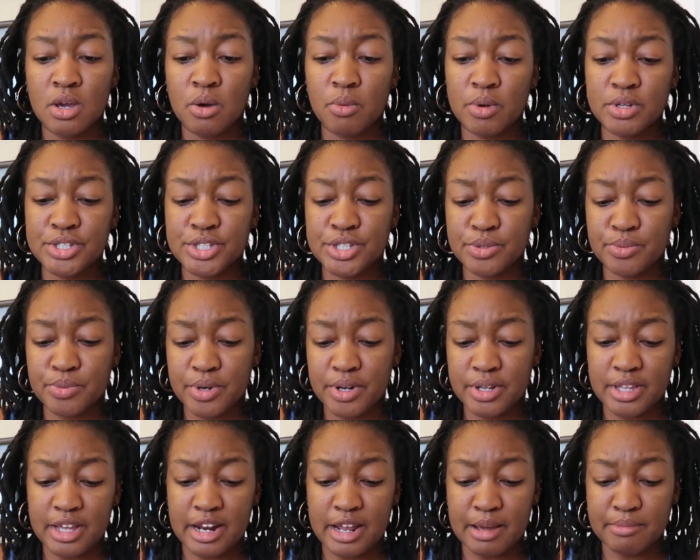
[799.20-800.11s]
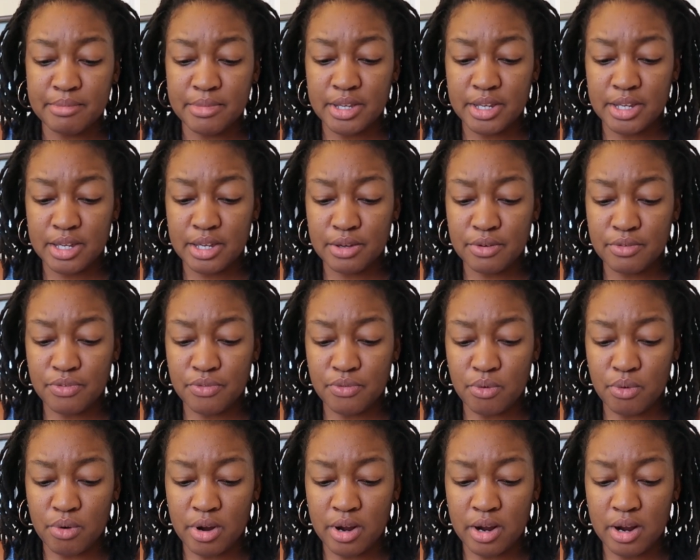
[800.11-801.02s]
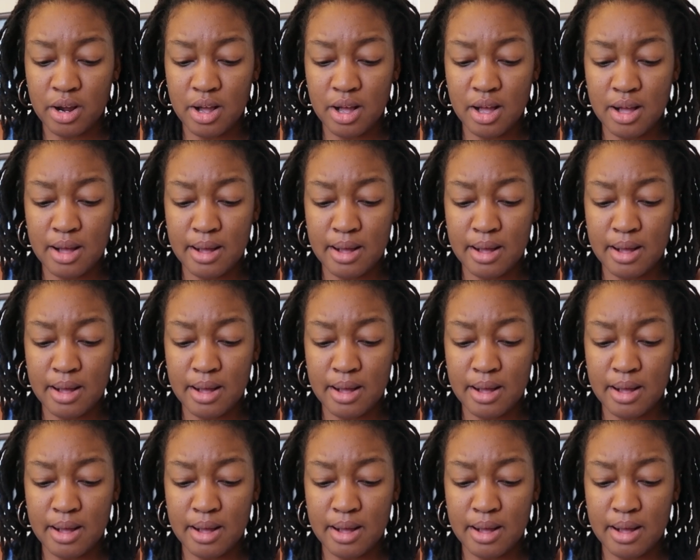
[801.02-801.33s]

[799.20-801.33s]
what's the word that I'm looking for?